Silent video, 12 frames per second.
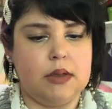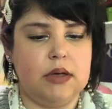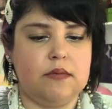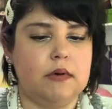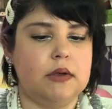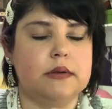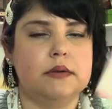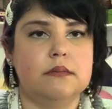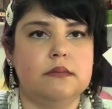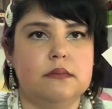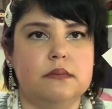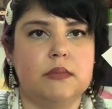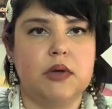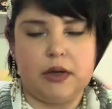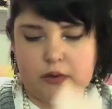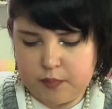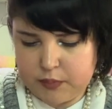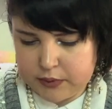I've got the
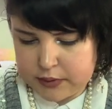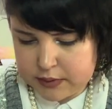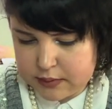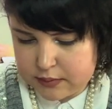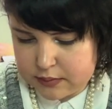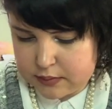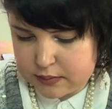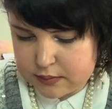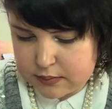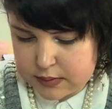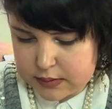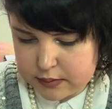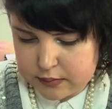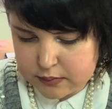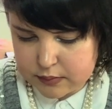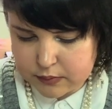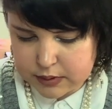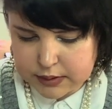care book in there.
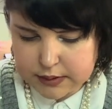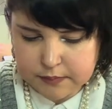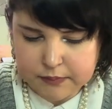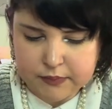Okay.